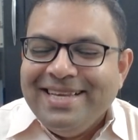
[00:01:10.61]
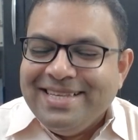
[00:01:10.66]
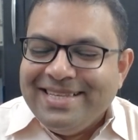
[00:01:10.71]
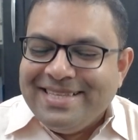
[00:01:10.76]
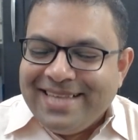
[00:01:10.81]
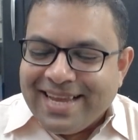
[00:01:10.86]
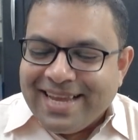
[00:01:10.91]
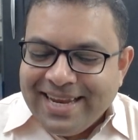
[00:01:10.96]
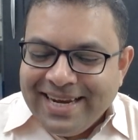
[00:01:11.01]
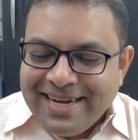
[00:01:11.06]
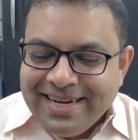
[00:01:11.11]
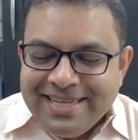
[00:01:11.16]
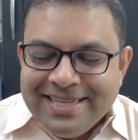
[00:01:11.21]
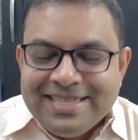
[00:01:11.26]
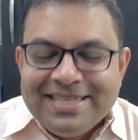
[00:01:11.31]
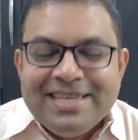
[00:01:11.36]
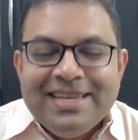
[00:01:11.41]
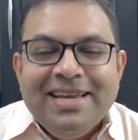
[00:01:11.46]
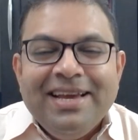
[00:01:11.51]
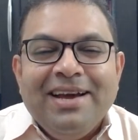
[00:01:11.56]
Second
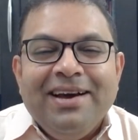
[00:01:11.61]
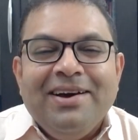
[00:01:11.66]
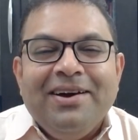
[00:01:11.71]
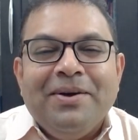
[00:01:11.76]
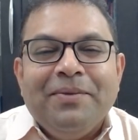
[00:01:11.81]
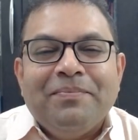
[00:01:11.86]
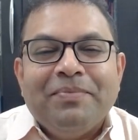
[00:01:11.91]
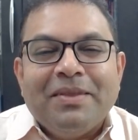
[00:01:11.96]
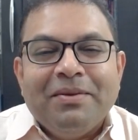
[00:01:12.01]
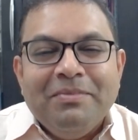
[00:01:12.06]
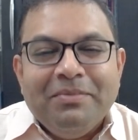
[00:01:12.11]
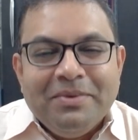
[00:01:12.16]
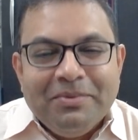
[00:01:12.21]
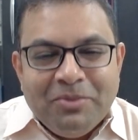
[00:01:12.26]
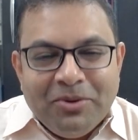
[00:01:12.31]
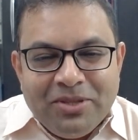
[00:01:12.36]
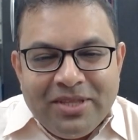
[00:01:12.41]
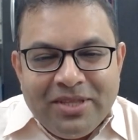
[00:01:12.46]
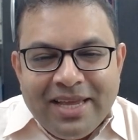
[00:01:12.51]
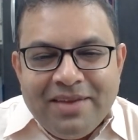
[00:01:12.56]
is
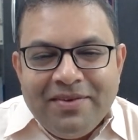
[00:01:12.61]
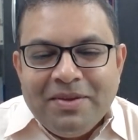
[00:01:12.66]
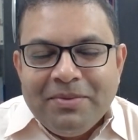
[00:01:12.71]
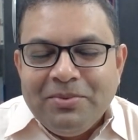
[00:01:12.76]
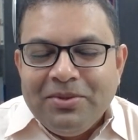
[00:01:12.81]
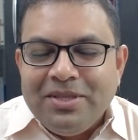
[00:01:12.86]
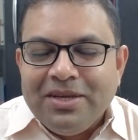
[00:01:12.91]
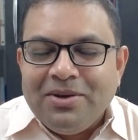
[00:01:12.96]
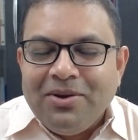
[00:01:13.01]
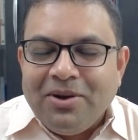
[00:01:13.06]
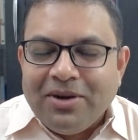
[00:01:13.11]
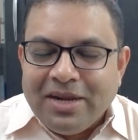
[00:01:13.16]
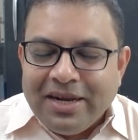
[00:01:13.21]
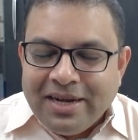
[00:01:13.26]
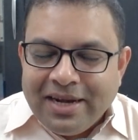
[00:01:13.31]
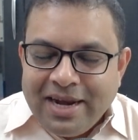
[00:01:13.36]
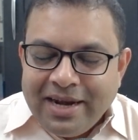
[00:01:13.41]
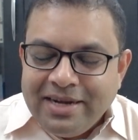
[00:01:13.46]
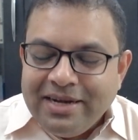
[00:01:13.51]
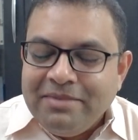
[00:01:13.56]
Bodh Gaya, where Buddha got
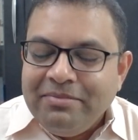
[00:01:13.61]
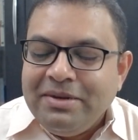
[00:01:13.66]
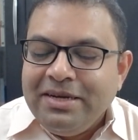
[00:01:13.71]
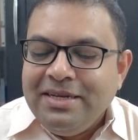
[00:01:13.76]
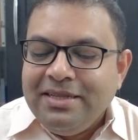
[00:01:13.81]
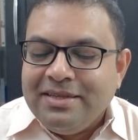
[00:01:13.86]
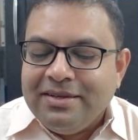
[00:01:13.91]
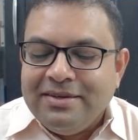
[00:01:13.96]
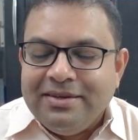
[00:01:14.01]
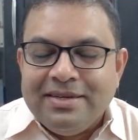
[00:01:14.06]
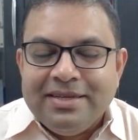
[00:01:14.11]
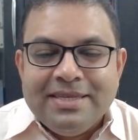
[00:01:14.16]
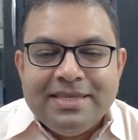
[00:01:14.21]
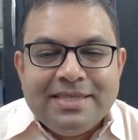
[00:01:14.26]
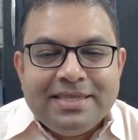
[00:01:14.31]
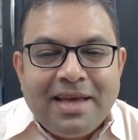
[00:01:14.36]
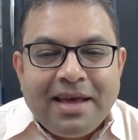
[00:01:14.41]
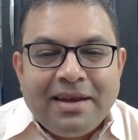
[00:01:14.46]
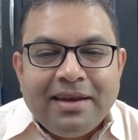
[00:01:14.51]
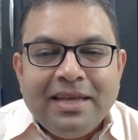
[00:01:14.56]
enlightenment. Third is
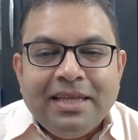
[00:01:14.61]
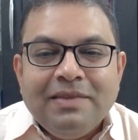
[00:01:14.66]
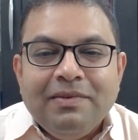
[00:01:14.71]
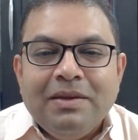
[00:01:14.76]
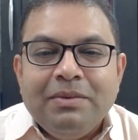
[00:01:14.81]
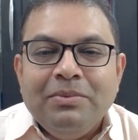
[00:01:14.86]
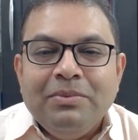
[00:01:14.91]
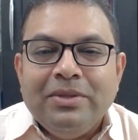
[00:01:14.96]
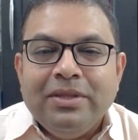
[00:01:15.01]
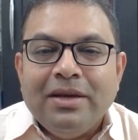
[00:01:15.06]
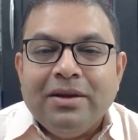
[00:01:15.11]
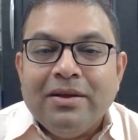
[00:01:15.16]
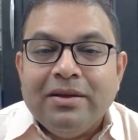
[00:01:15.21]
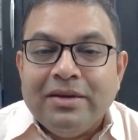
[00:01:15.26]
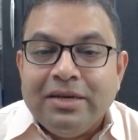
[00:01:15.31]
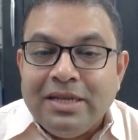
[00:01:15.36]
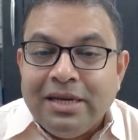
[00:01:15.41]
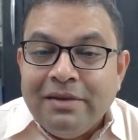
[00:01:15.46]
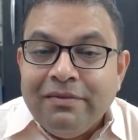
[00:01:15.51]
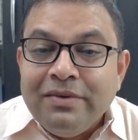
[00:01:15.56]
Sarnath, where Buddha
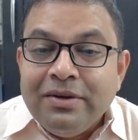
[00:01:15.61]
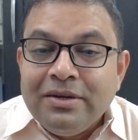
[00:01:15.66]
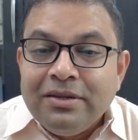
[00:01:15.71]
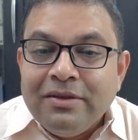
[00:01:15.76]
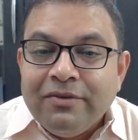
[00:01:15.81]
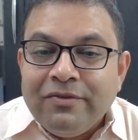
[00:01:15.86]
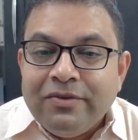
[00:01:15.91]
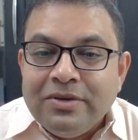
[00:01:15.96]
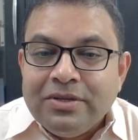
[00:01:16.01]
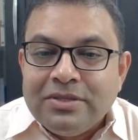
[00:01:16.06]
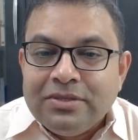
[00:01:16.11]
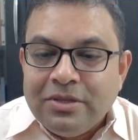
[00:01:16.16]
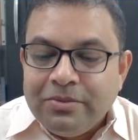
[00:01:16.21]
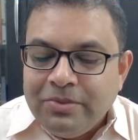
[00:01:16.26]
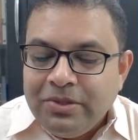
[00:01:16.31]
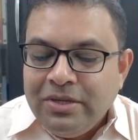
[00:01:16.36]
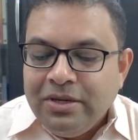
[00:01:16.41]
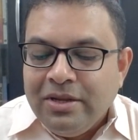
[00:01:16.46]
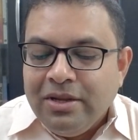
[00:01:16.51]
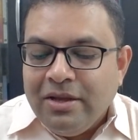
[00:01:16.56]
delivered the first
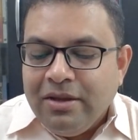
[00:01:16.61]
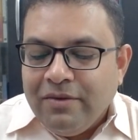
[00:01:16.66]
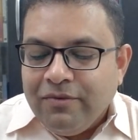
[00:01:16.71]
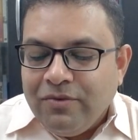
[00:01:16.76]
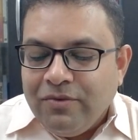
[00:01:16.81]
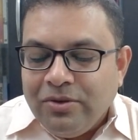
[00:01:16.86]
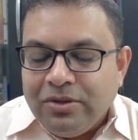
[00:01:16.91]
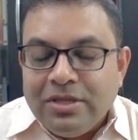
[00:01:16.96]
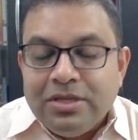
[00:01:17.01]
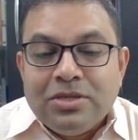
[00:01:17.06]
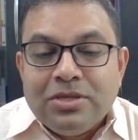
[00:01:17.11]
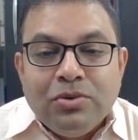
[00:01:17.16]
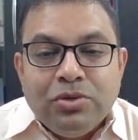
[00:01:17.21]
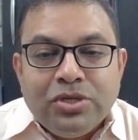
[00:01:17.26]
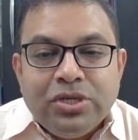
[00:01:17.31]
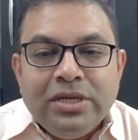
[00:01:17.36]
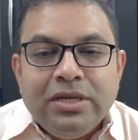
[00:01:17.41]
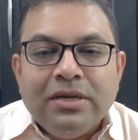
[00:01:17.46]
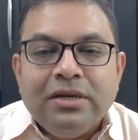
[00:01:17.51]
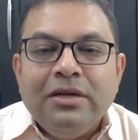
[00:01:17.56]
sermon. Fourth is
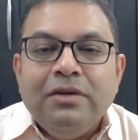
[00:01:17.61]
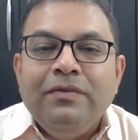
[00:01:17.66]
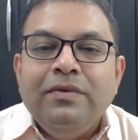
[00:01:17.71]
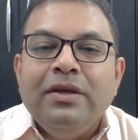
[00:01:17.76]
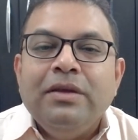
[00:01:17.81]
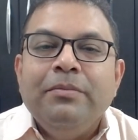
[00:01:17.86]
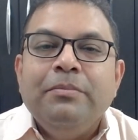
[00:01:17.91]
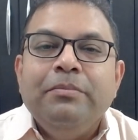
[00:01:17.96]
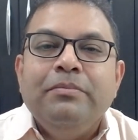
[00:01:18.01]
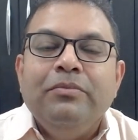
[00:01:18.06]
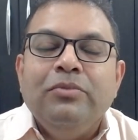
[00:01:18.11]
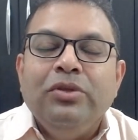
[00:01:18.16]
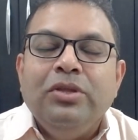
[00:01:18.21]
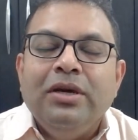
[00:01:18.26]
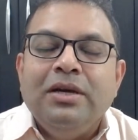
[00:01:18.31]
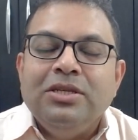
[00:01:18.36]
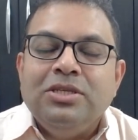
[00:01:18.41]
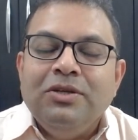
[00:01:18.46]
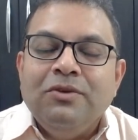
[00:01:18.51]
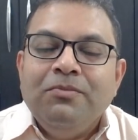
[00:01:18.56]
Kushinagara, where
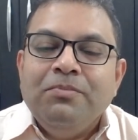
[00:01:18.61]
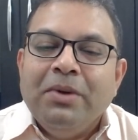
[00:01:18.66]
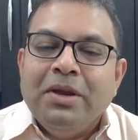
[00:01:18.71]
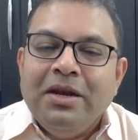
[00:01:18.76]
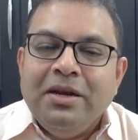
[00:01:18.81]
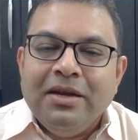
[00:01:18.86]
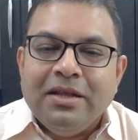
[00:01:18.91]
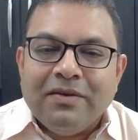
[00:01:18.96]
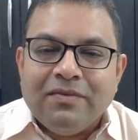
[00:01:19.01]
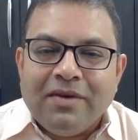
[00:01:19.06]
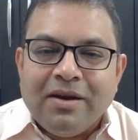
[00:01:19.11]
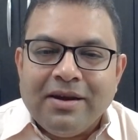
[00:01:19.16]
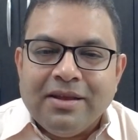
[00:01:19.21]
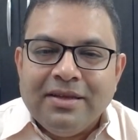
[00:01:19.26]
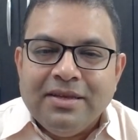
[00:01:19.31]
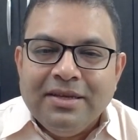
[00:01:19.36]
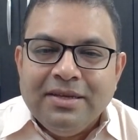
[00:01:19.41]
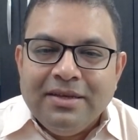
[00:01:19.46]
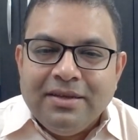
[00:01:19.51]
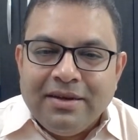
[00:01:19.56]
Buddha achieved Parinirvana.
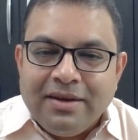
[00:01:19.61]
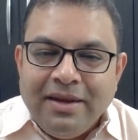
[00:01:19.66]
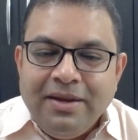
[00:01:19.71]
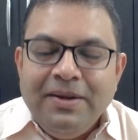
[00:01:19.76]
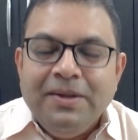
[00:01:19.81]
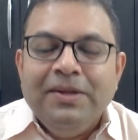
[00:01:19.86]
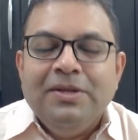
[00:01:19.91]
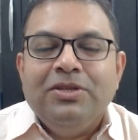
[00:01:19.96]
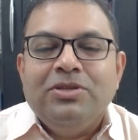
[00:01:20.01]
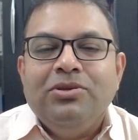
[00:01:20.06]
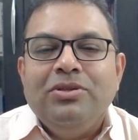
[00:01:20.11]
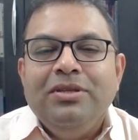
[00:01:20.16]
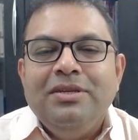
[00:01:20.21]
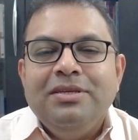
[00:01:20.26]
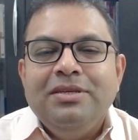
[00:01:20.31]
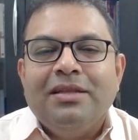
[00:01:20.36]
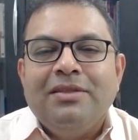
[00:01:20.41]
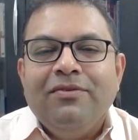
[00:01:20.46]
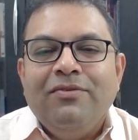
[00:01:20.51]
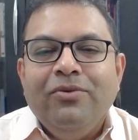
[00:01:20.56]
Right? So
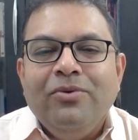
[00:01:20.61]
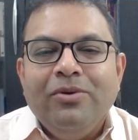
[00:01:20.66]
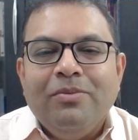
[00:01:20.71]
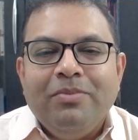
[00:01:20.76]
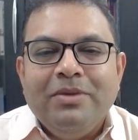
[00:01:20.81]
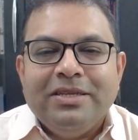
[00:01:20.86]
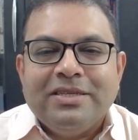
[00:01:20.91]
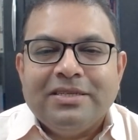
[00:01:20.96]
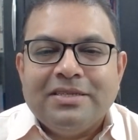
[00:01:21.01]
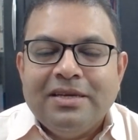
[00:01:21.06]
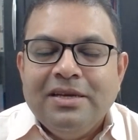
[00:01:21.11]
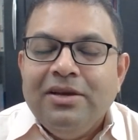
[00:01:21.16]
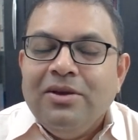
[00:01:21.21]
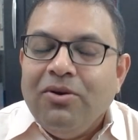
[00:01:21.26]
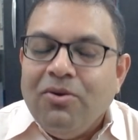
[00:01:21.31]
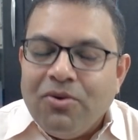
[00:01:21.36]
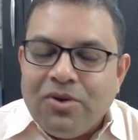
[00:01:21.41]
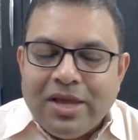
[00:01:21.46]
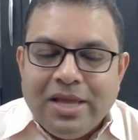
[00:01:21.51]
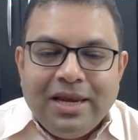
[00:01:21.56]
these are the four places.
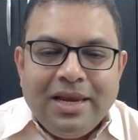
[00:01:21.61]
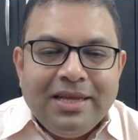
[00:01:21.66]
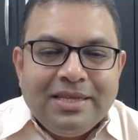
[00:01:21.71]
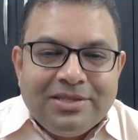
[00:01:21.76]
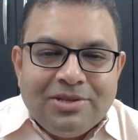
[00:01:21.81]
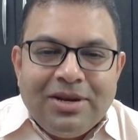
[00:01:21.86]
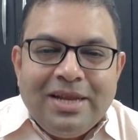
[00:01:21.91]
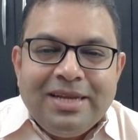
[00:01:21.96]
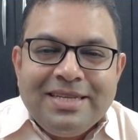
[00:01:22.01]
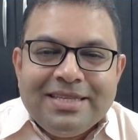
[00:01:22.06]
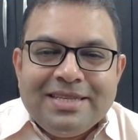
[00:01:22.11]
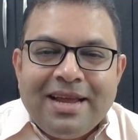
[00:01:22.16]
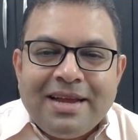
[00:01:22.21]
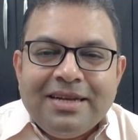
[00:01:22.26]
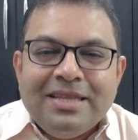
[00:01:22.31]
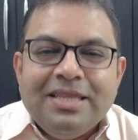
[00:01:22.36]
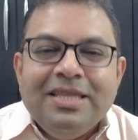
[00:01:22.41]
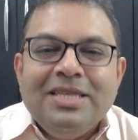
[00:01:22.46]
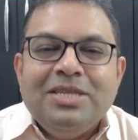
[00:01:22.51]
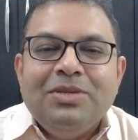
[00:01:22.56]
Okay, let's
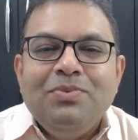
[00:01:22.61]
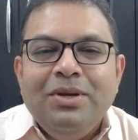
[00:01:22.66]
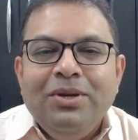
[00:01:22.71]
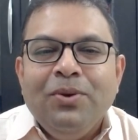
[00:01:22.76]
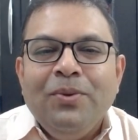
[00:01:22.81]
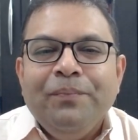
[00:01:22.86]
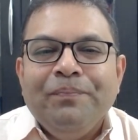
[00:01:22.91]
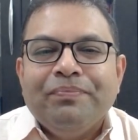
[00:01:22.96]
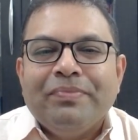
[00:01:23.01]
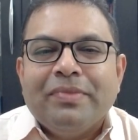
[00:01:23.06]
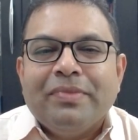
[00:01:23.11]
start this video.